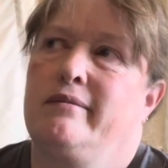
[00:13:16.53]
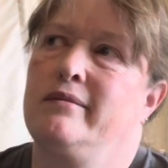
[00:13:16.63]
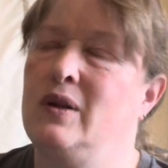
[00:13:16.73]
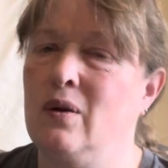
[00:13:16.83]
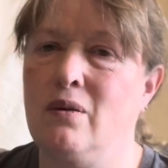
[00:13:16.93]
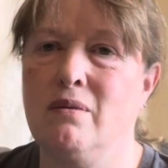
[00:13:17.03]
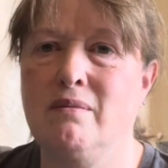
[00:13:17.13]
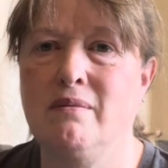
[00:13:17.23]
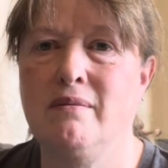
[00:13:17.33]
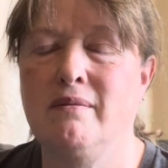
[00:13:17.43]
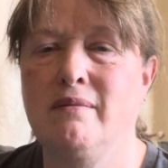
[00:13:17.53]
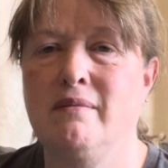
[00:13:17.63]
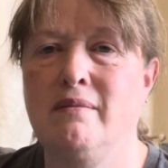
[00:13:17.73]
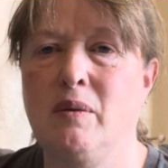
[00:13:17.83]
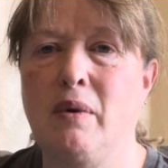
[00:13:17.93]
you know,
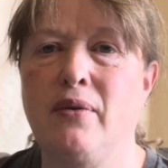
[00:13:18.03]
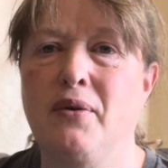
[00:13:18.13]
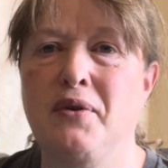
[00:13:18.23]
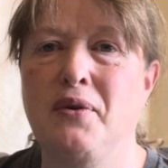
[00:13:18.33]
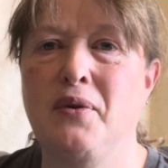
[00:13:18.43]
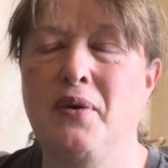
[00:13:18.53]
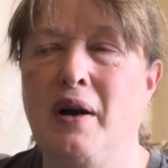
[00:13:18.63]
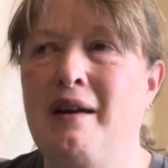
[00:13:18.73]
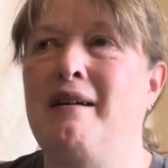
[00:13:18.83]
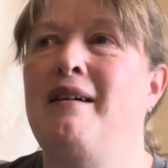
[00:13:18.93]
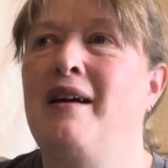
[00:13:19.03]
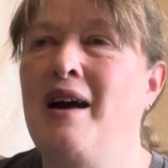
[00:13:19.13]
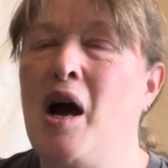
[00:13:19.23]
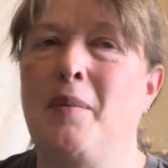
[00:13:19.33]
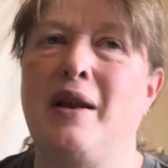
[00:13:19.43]
a month or 2.
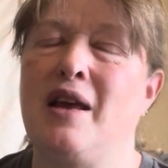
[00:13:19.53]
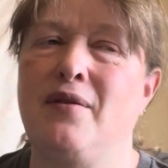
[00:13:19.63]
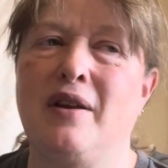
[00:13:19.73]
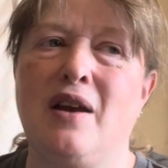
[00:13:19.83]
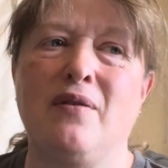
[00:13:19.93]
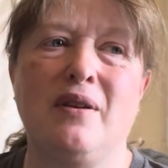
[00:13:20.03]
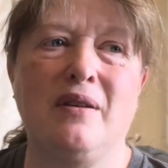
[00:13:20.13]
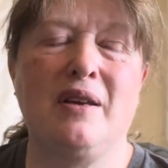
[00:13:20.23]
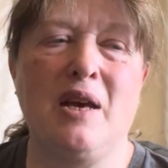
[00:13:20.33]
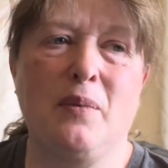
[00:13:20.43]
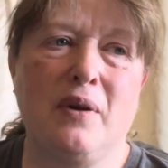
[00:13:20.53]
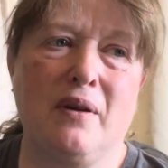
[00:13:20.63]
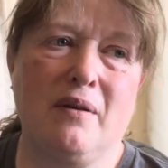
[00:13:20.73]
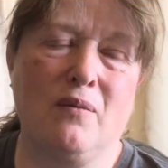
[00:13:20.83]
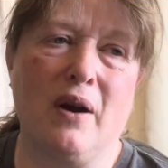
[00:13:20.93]
I mean, even
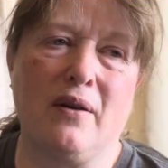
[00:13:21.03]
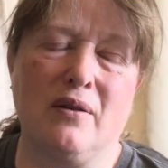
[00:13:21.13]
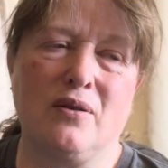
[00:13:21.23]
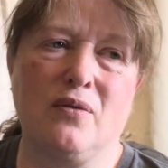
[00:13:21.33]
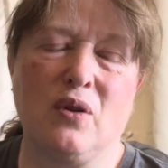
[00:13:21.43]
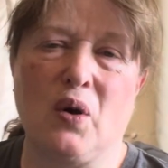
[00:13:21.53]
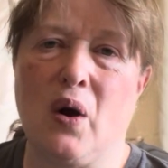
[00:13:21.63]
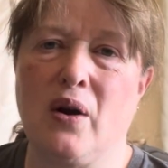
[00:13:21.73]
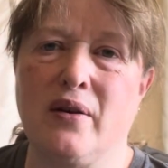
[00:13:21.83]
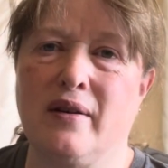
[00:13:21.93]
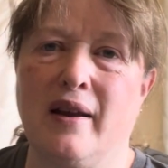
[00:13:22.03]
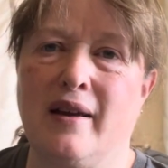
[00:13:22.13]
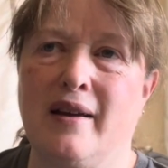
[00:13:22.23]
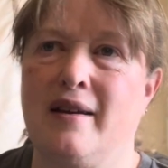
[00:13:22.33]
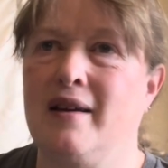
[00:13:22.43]
keeping records for the garden,
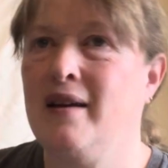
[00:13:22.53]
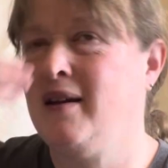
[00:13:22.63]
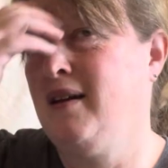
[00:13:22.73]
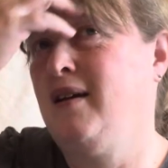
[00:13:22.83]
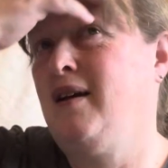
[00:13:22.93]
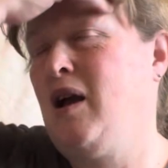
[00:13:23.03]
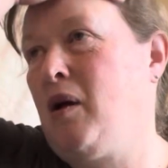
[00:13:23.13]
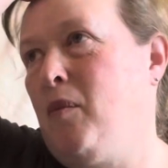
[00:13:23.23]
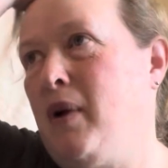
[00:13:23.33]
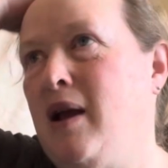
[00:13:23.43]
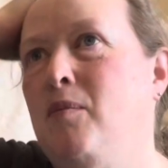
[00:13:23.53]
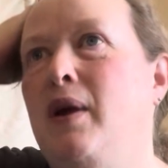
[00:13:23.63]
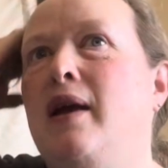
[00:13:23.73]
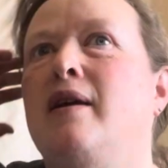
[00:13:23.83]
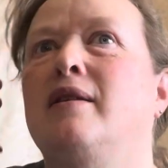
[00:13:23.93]
like I might
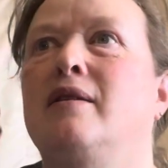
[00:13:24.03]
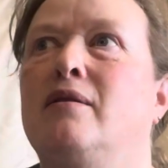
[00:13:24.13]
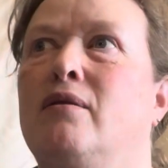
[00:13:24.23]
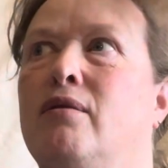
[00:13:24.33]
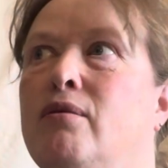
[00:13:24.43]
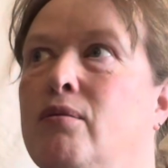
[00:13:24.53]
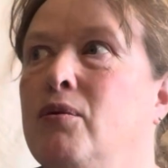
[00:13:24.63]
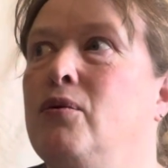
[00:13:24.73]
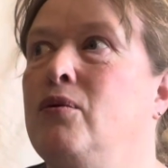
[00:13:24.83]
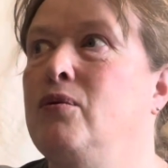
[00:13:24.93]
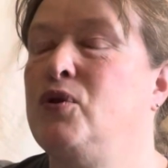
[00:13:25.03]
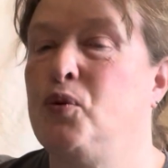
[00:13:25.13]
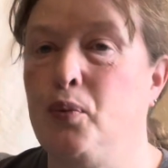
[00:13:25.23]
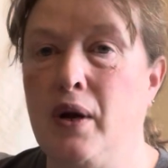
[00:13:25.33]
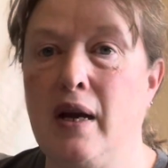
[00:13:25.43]
make it through
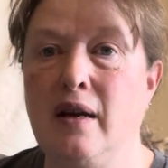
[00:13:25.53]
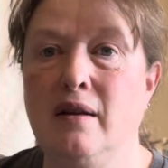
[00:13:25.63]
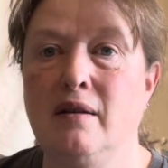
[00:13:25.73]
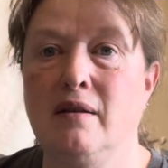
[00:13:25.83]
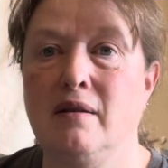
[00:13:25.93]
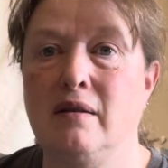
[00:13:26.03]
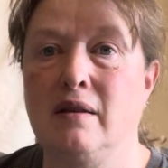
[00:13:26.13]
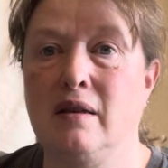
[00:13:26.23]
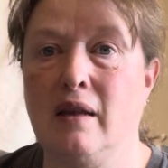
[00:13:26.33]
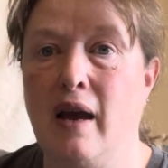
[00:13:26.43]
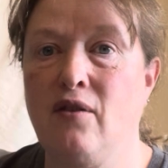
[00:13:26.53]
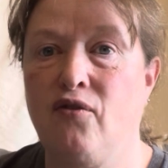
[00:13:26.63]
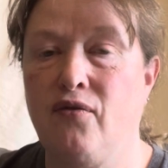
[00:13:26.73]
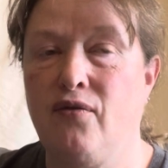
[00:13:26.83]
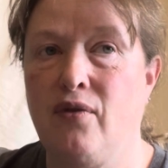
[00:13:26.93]
spring to the end
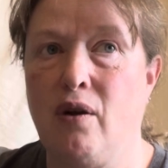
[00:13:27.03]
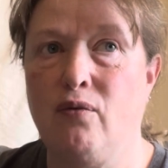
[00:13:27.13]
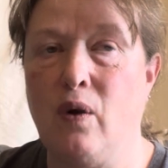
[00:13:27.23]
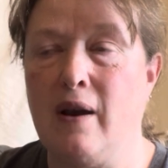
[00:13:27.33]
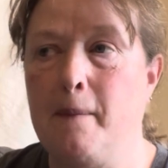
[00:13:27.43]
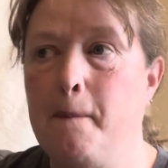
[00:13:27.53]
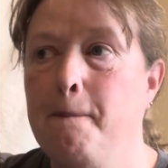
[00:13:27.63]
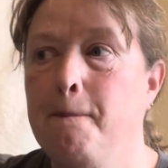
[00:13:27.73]
of when